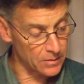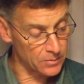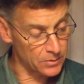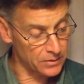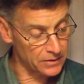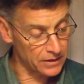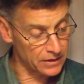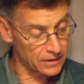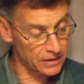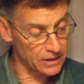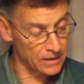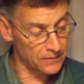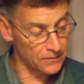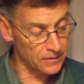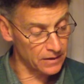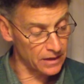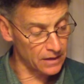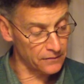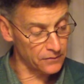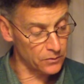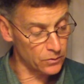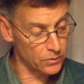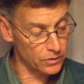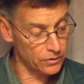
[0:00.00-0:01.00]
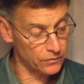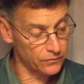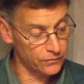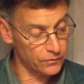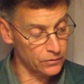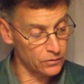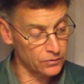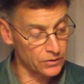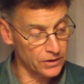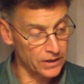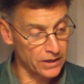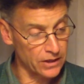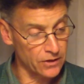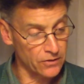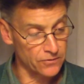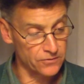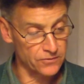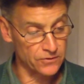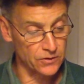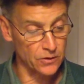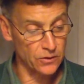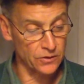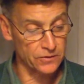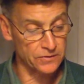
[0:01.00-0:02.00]
But they're giving everyone a full year's
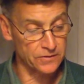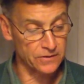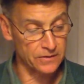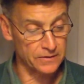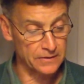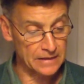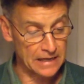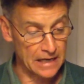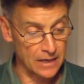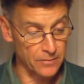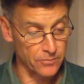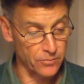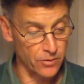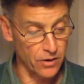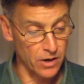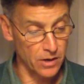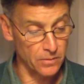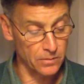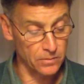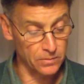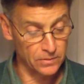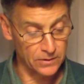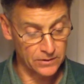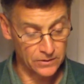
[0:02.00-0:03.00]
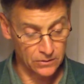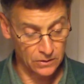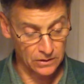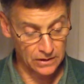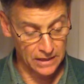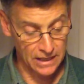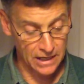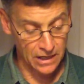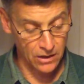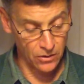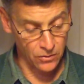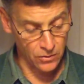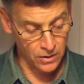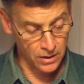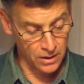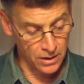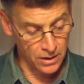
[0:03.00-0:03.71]
notice on that, probably to allow